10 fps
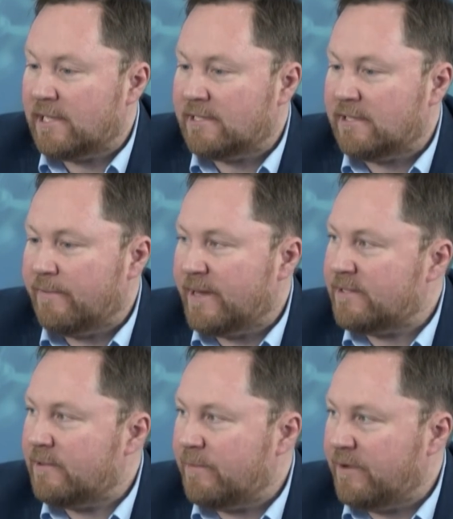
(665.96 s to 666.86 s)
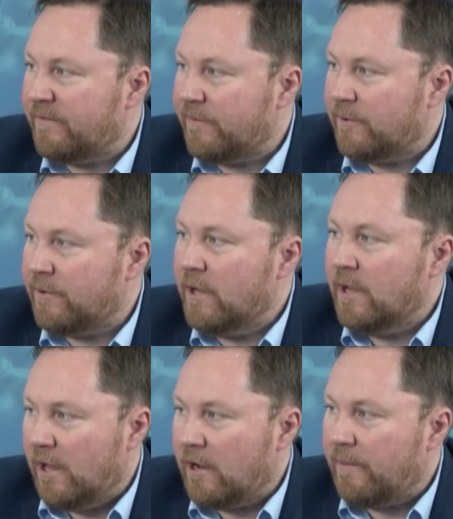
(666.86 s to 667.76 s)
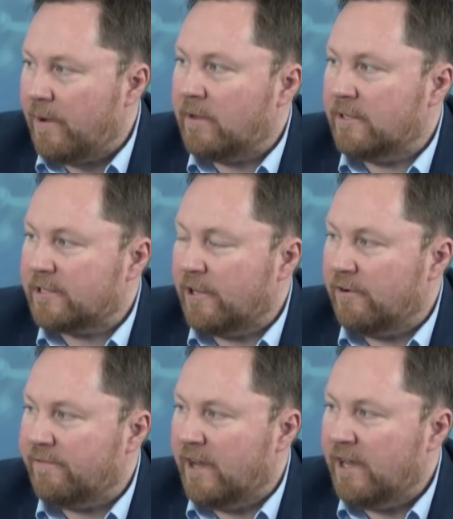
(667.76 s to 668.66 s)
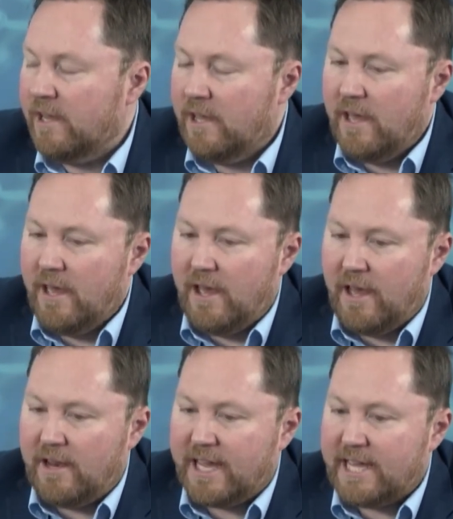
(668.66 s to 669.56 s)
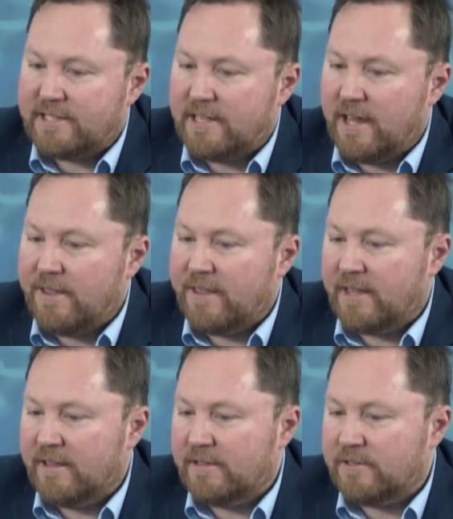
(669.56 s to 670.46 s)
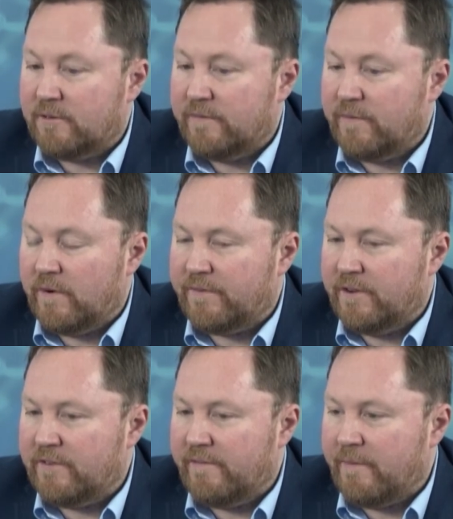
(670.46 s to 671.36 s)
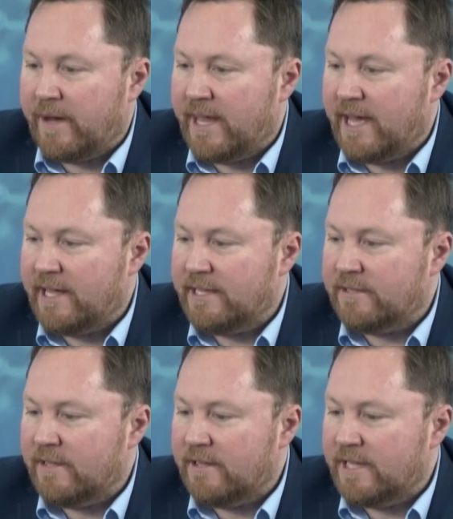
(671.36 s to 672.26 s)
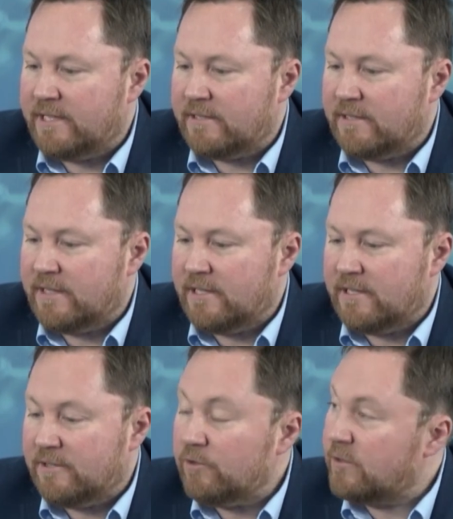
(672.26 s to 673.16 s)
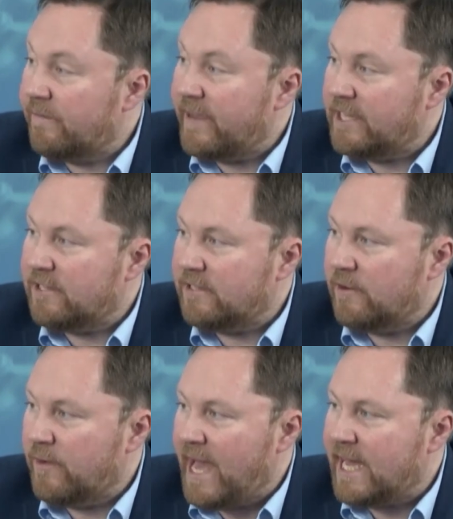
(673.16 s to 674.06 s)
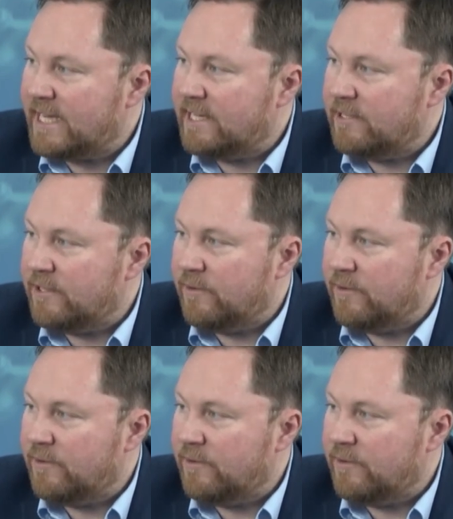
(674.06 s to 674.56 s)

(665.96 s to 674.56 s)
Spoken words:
to the best that BlueFort and our partners can offer. And I guess the other thing that's sort of often driven by that is that the sorts of features that we add into